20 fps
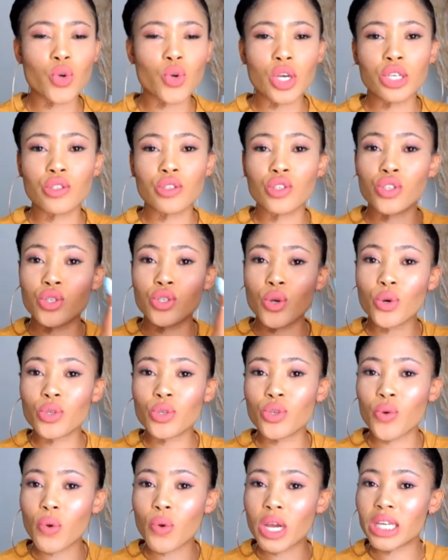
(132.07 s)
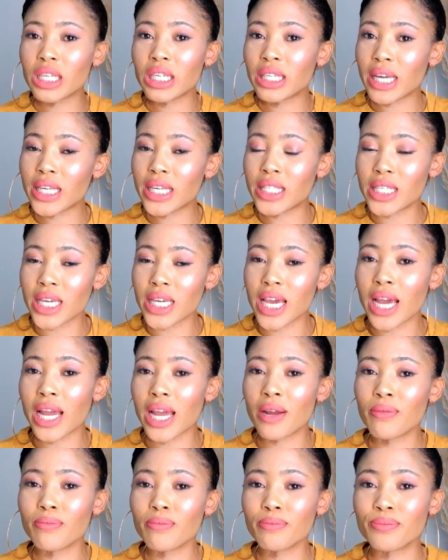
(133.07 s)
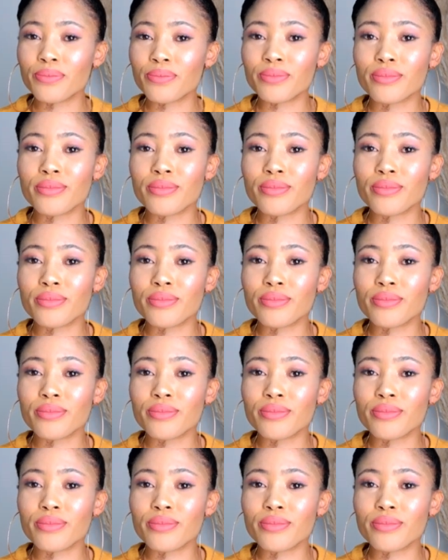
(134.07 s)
So it shows already that here